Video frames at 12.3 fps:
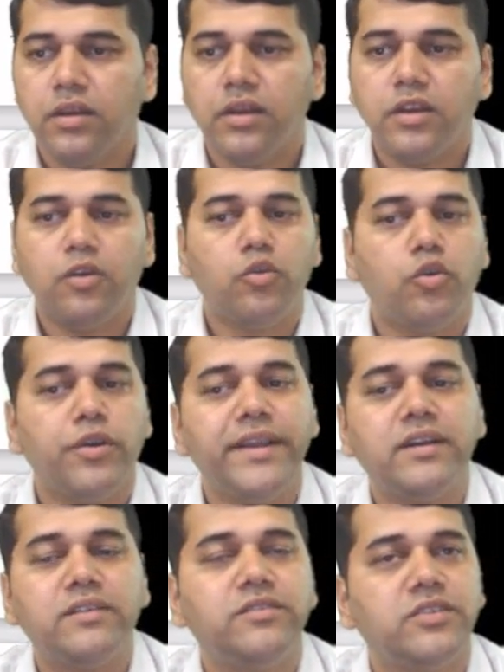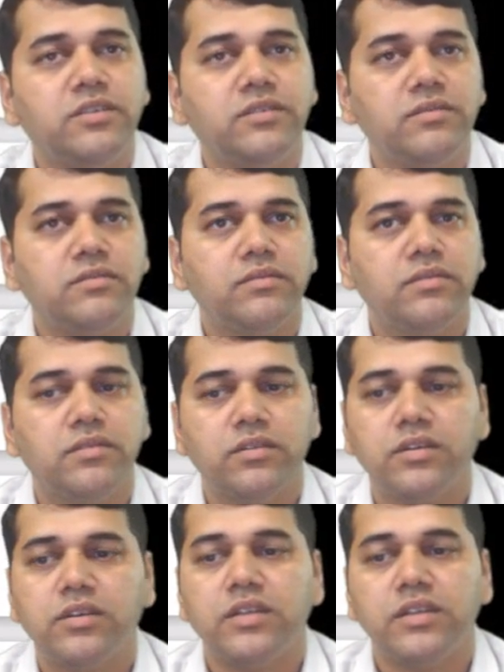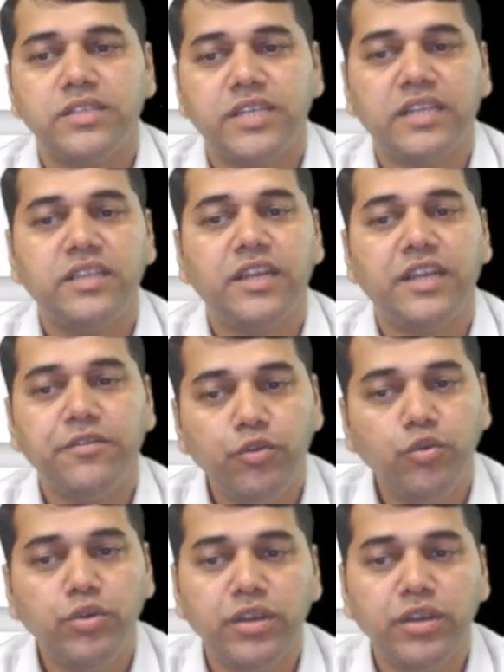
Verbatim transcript: Now going concern, check the review